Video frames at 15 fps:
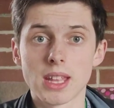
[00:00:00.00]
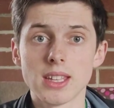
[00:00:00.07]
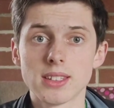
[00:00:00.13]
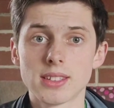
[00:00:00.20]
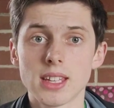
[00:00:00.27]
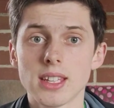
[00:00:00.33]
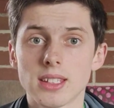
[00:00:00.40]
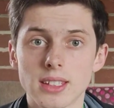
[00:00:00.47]
They
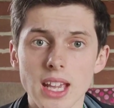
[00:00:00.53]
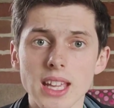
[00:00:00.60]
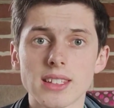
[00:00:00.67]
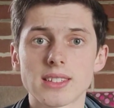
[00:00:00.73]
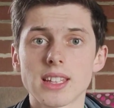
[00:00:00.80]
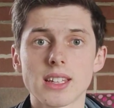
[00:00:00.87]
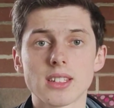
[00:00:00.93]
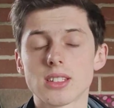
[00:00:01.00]
say,
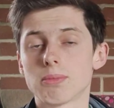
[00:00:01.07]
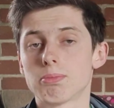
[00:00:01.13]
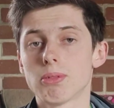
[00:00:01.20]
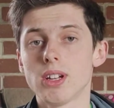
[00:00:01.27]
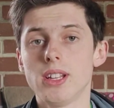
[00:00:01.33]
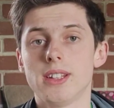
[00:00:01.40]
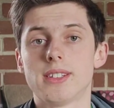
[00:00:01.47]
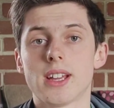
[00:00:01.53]
yes, that is a
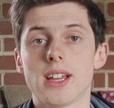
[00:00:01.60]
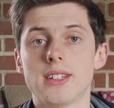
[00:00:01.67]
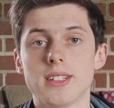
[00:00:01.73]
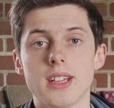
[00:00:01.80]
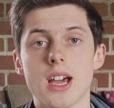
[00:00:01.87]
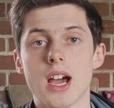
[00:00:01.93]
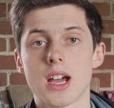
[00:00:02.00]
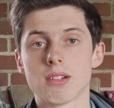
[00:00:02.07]
brilliant
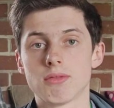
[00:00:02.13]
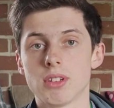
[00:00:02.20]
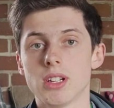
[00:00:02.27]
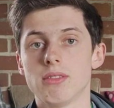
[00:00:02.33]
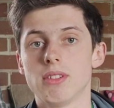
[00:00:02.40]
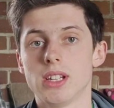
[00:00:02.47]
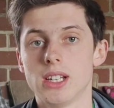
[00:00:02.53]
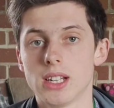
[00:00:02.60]
idea. I
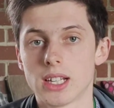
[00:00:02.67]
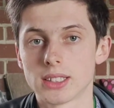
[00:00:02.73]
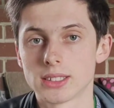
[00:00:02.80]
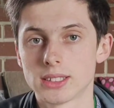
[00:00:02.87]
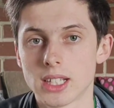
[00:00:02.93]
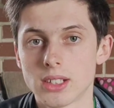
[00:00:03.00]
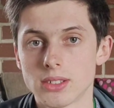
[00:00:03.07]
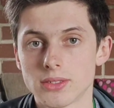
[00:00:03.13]
really, really like the
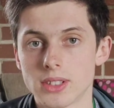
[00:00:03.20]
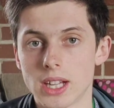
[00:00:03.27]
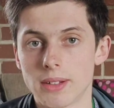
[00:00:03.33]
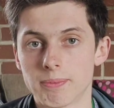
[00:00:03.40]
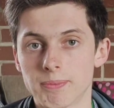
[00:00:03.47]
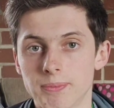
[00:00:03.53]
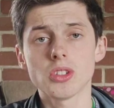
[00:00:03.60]
sound of that.